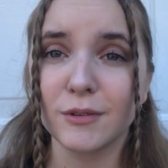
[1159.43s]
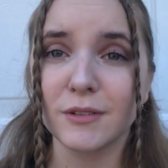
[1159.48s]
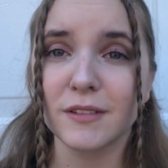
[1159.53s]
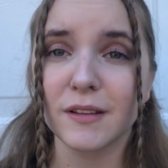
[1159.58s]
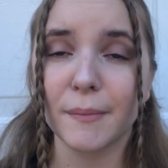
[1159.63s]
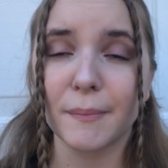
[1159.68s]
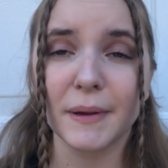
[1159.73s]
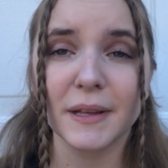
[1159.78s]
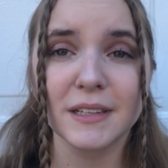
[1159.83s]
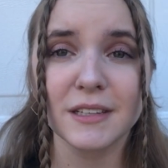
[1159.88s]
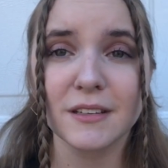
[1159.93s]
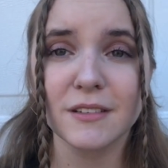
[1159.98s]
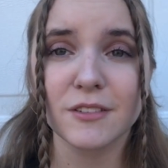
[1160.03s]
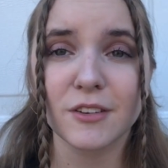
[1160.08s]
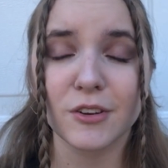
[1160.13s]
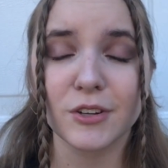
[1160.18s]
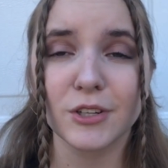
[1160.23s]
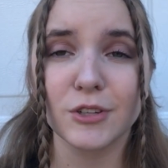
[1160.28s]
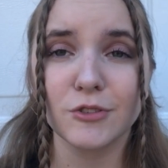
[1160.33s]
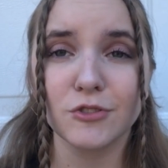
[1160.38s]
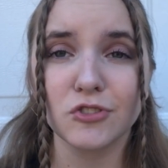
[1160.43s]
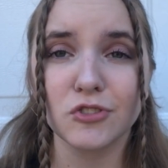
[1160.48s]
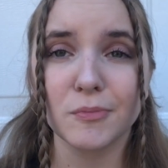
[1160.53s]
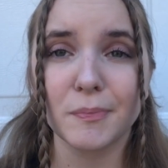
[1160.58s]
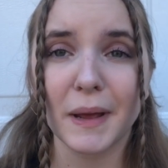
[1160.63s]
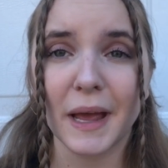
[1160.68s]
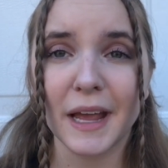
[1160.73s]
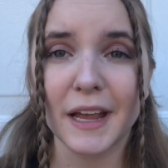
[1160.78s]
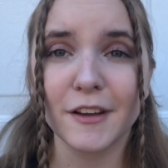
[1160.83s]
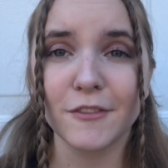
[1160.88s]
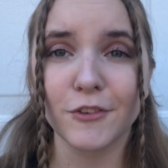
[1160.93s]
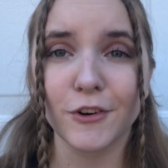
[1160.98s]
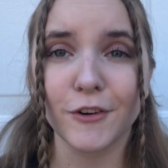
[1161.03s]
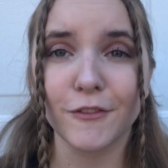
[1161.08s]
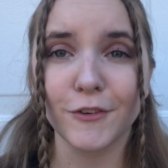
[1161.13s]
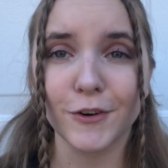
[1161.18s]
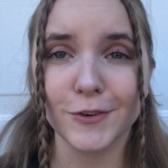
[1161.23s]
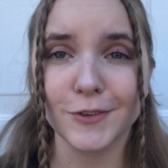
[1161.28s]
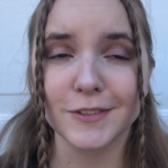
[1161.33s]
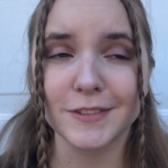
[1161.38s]
There's opinions on who should pay for a
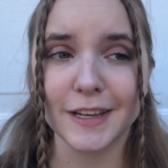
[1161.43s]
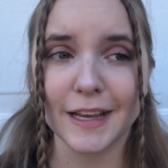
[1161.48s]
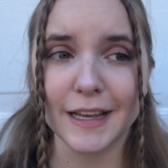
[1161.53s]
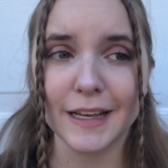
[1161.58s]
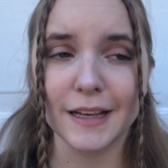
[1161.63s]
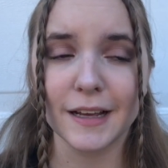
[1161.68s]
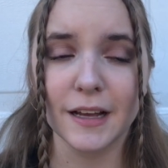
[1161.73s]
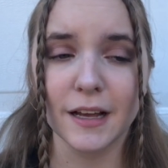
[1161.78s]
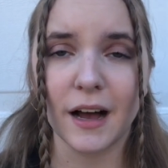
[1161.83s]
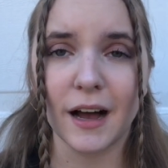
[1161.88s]
first date.